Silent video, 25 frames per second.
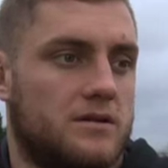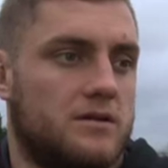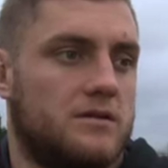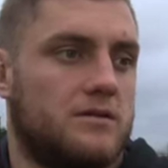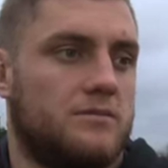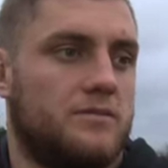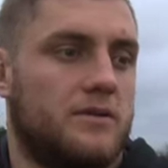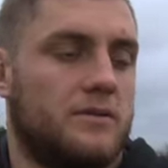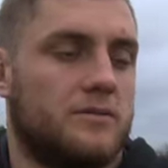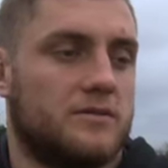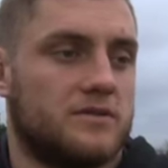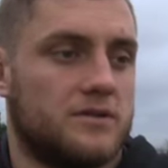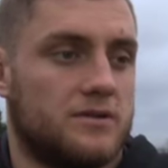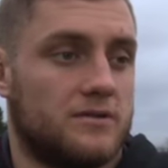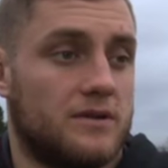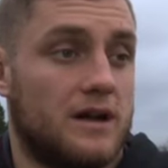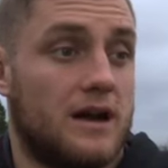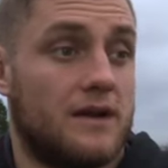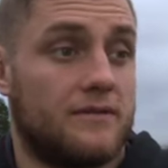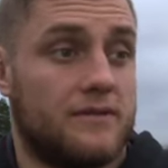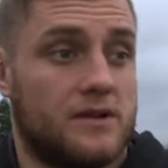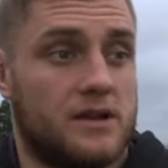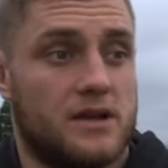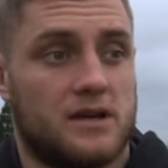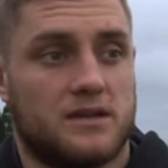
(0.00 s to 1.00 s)
you know, people don't
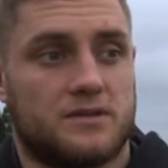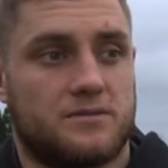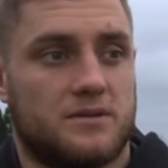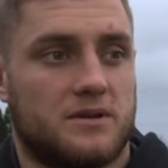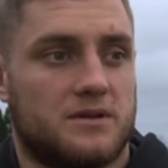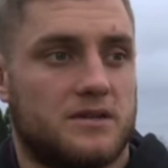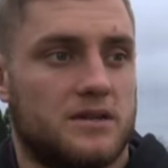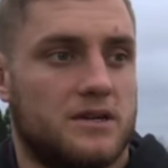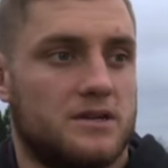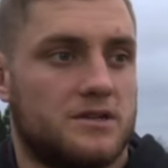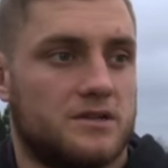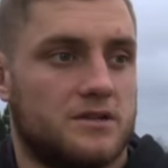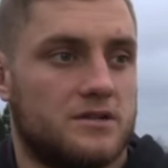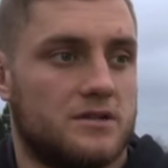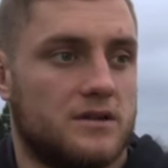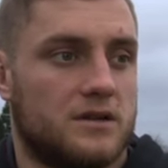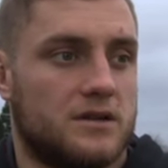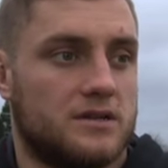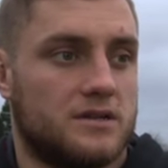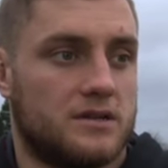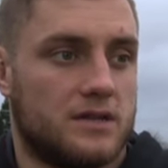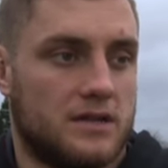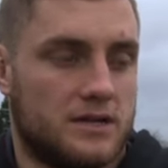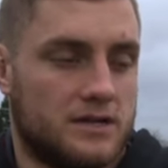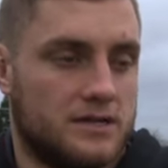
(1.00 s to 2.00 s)
have any expectations
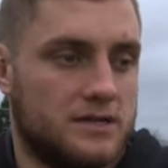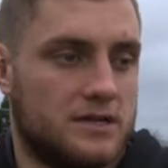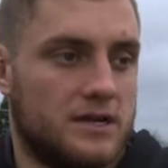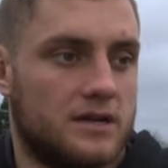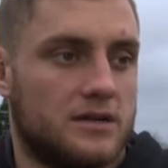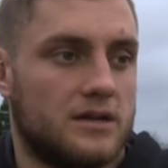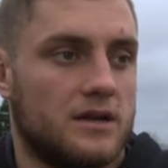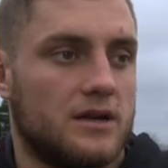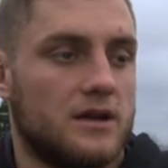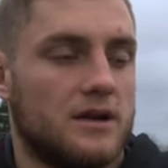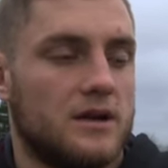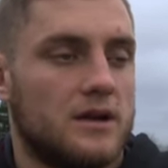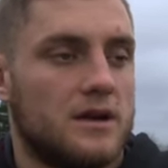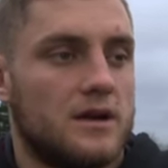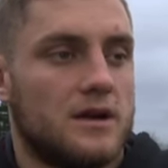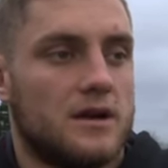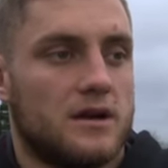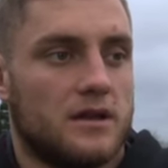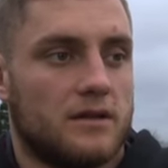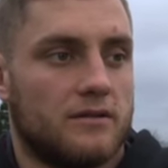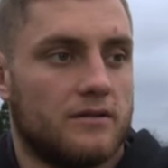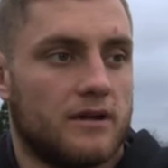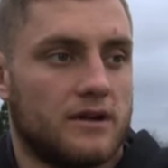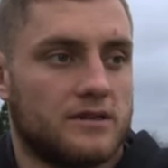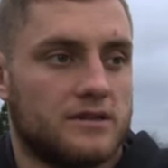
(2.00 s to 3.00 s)
on us. Like you said,
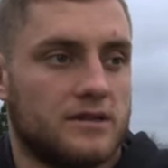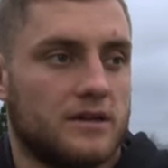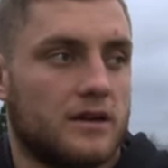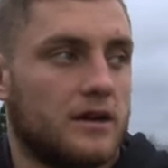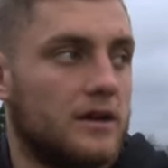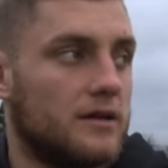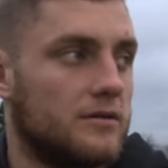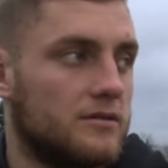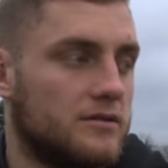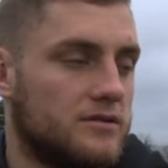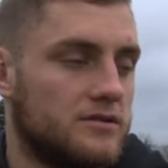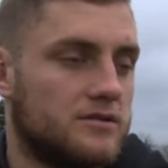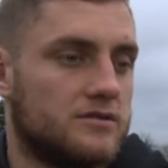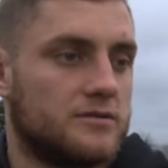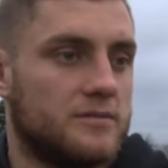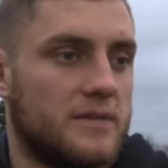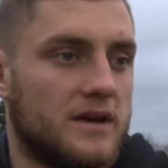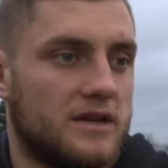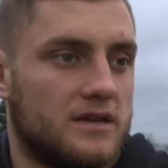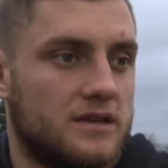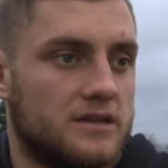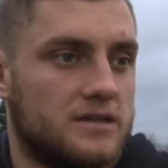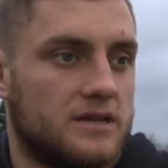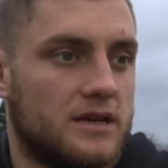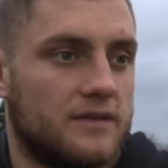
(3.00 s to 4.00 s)
the Racing game was
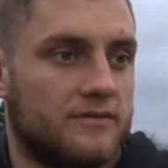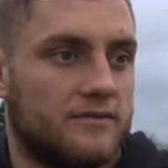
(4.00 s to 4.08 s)
tremendous